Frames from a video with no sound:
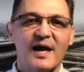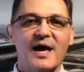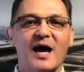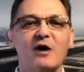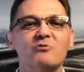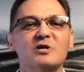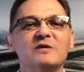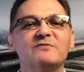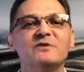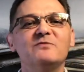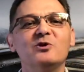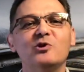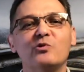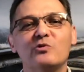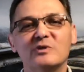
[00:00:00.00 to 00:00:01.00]
However the
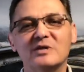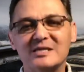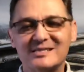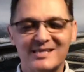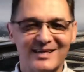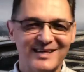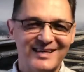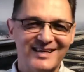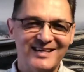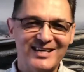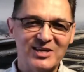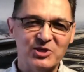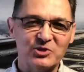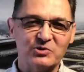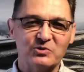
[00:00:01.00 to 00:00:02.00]
Lord is
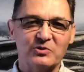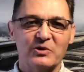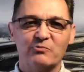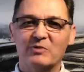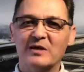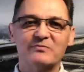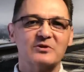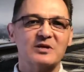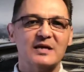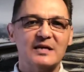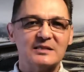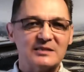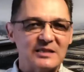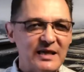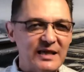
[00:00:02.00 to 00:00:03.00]
leading you, whether
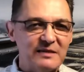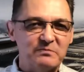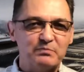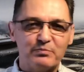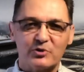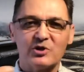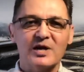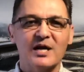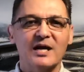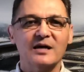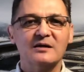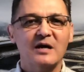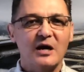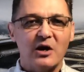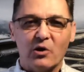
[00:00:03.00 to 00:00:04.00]
it's in
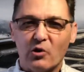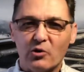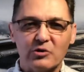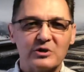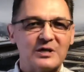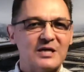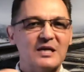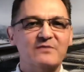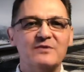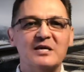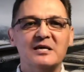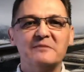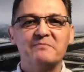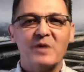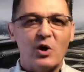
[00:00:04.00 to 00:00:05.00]
prayer or
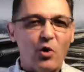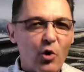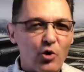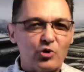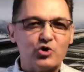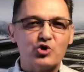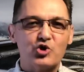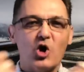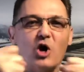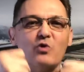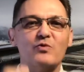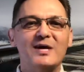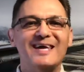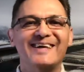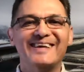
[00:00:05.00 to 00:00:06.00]
giving or
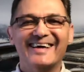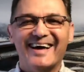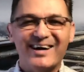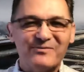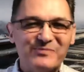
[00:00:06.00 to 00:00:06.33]
going,